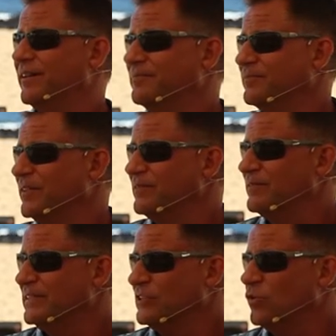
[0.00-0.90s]
um, what
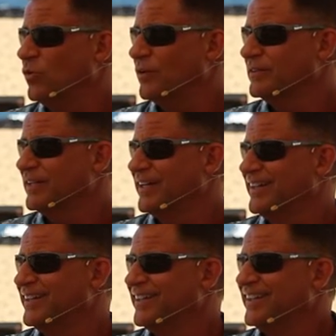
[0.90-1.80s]
was called
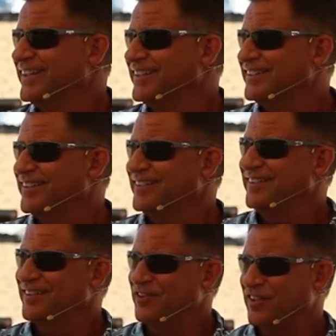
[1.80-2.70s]
the, the,
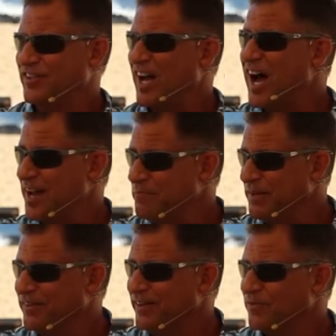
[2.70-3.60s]
the, there's a time
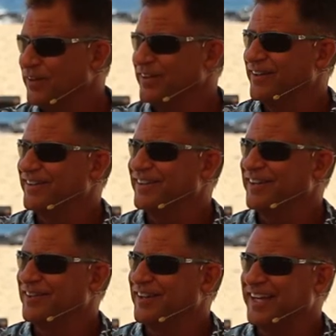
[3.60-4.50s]
period where they're,
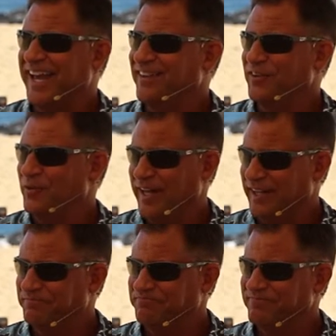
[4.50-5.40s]
you know, they can't do
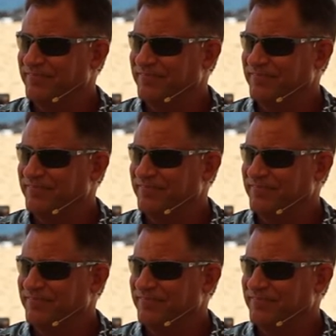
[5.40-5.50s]
that.